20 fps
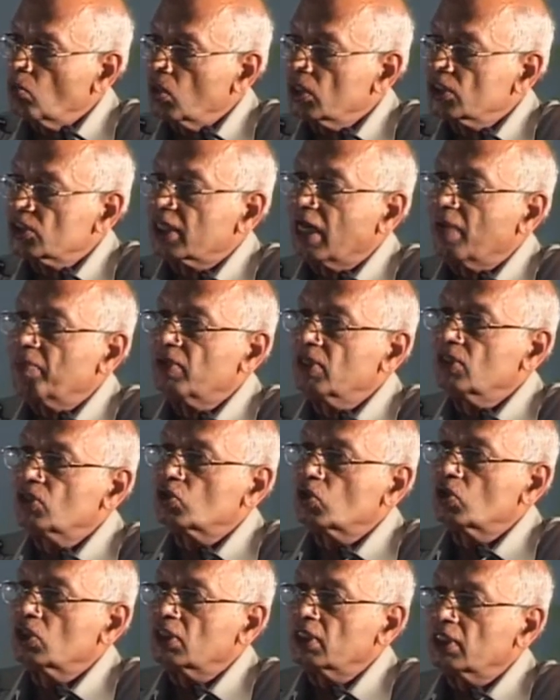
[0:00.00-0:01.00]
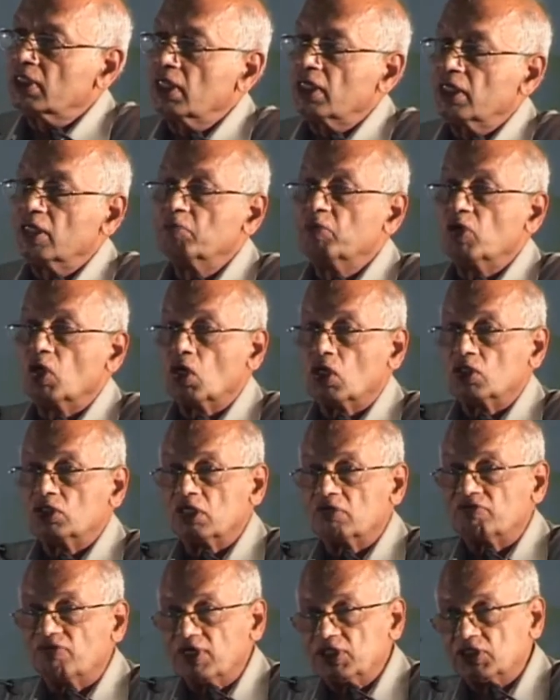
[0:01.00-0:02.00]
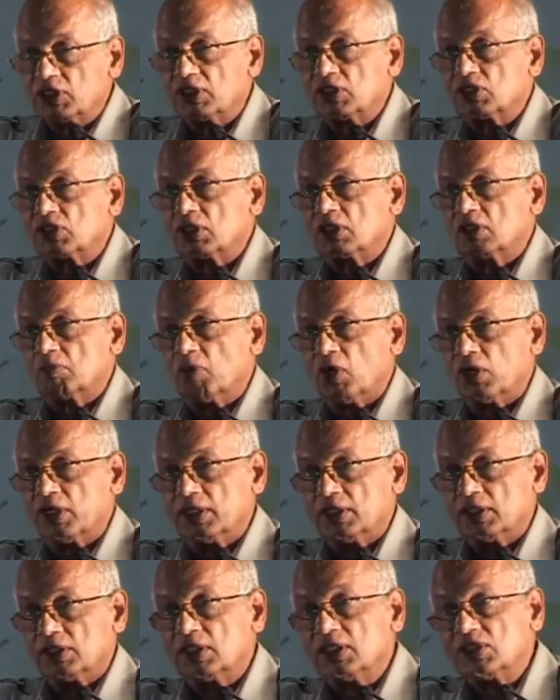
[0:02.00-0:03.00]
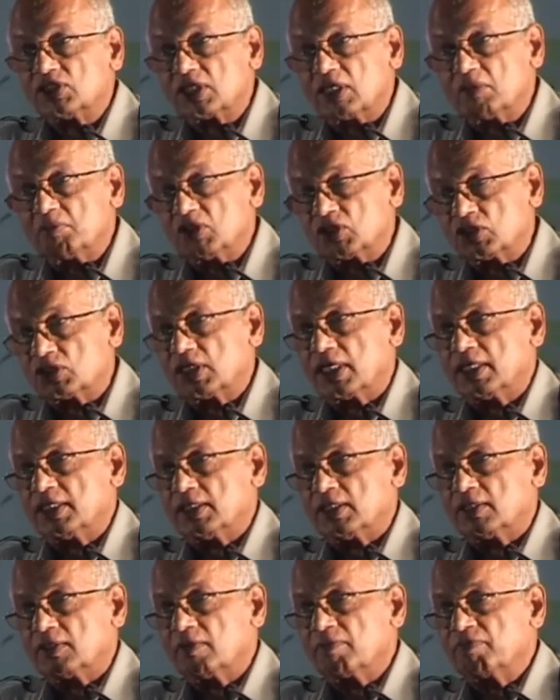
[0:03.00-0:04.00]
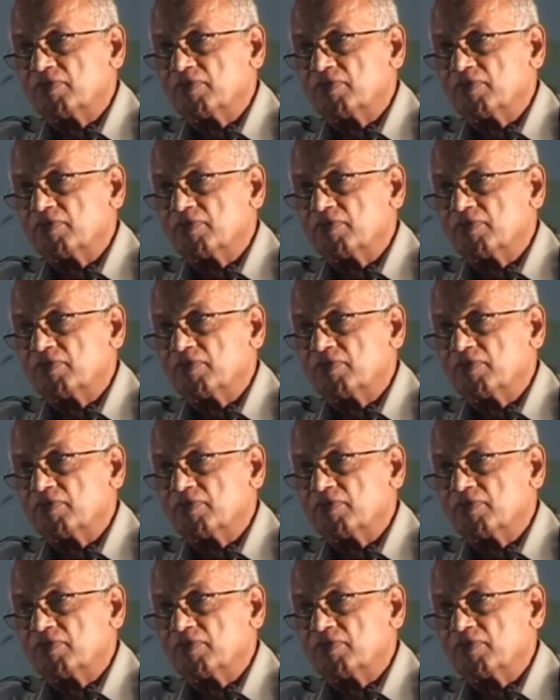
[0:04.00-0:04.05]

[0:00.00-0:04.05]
What is happening to the immunologic functions in the body? These can be studied.